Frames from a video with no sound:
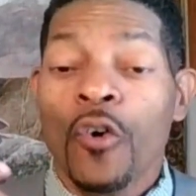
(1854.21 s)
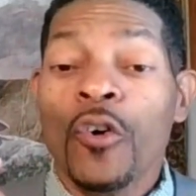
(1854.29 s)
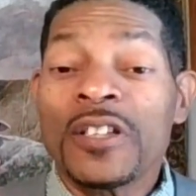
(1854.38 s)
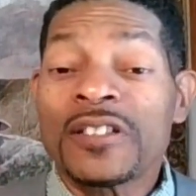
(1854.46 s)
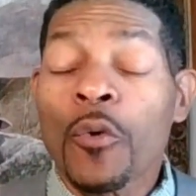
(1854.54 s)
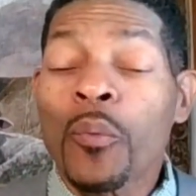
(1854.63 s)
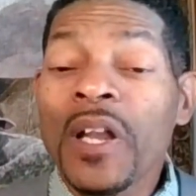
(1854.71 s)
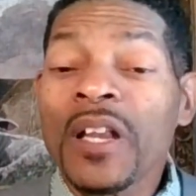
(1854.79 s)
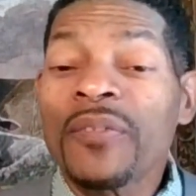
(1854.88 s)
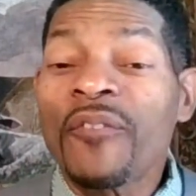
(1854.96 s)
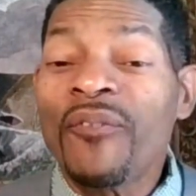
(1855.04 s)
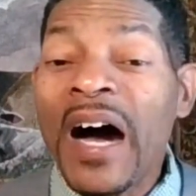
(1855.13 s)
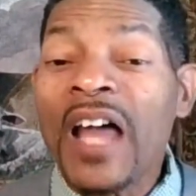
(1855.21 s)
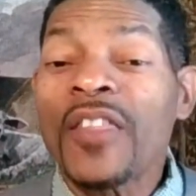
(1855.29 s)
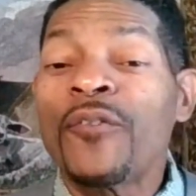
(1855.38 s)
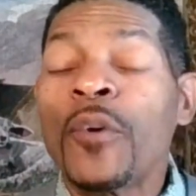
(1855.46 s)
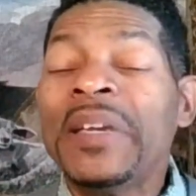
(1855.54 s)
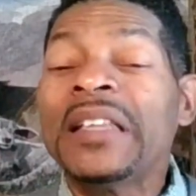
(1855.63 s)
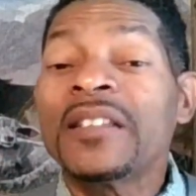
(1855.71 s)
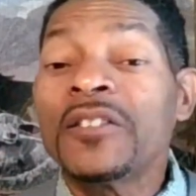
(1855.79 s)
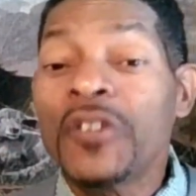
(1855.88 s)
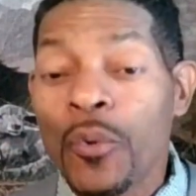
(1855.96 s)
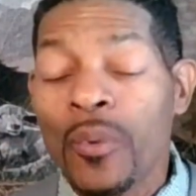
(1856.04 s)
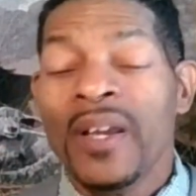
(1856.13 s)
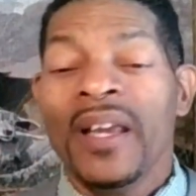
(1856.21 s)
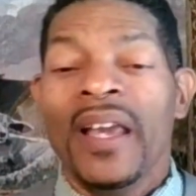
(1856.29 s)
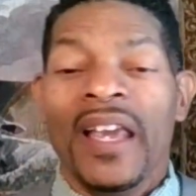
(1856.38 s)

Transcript: It's the will of the Father for me to do.